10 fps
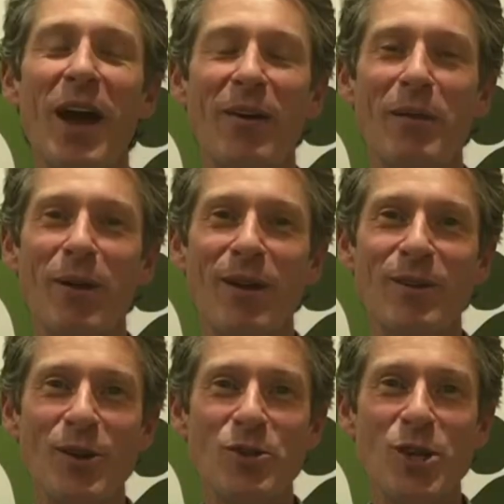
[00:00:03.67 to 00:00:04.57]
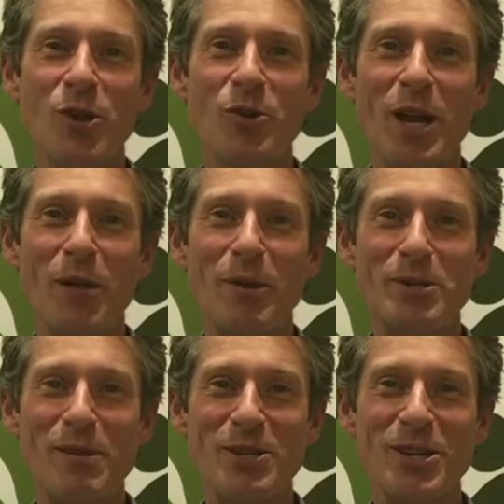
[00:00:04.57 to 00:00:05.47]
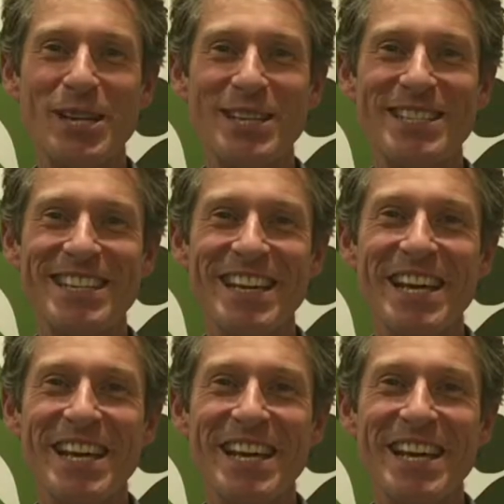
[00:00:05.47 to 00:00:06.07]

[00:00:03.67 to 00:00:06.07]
Harry Brownlow, shoulder and elbow specialist.